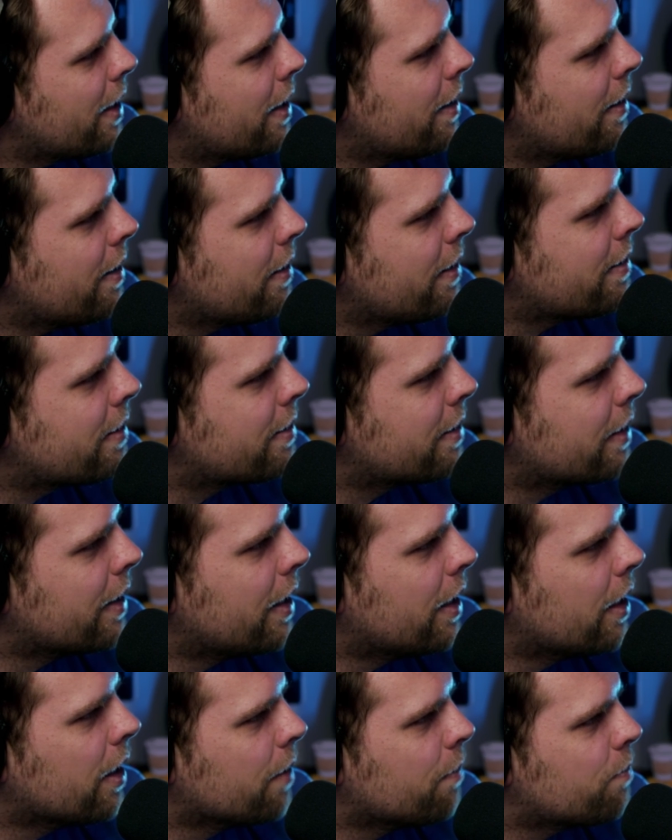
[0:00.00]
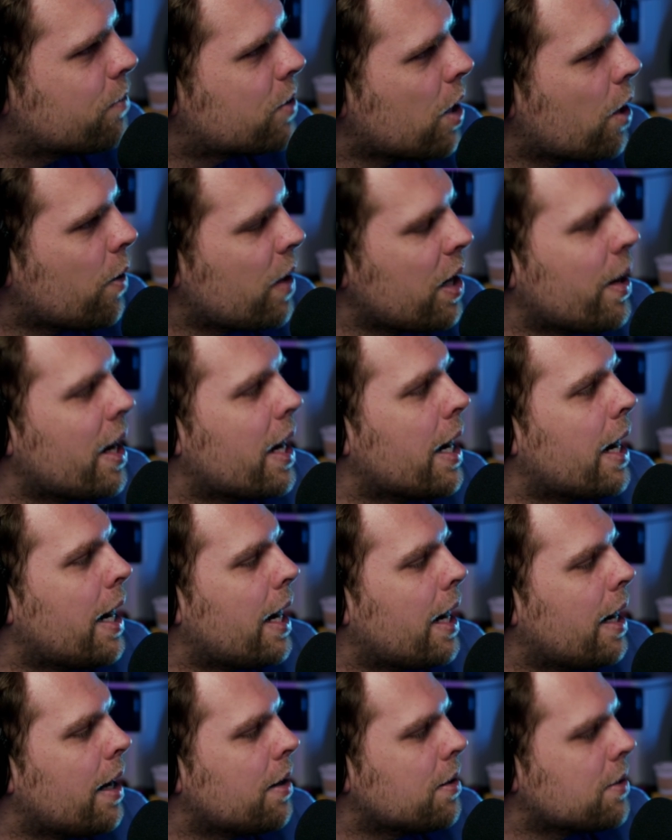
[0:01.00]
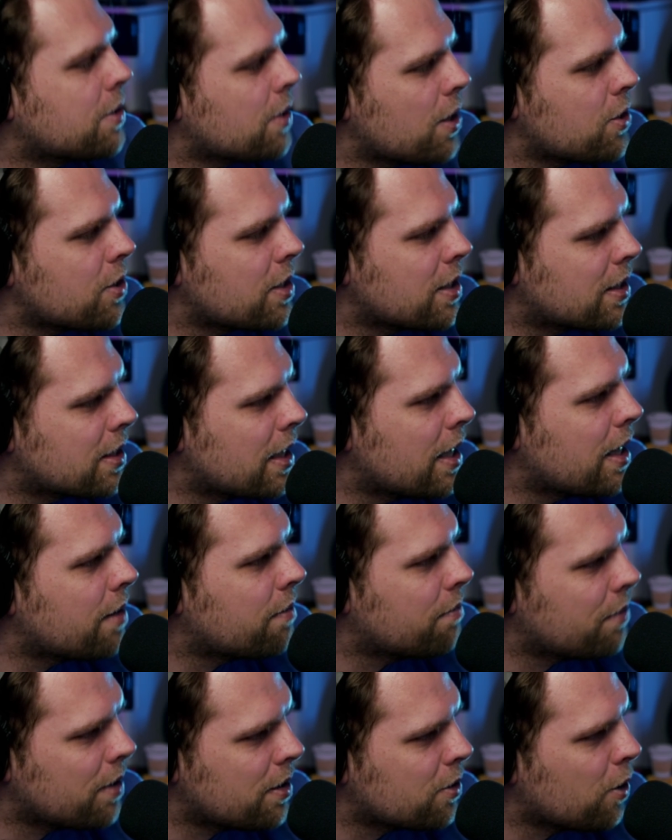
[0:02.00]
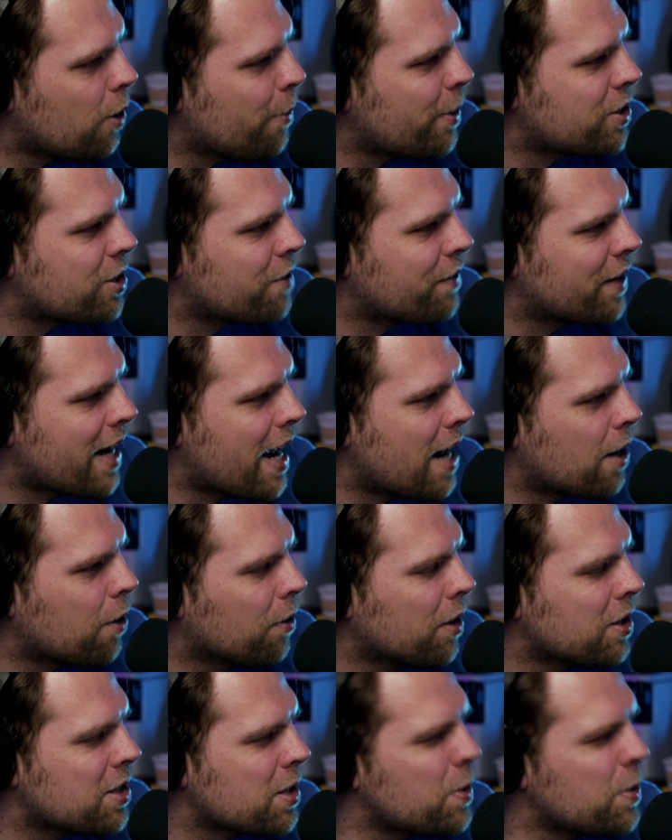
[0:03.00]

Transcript: Let's see here. So anyway, so as you can see, it's a whole bunch of different categories.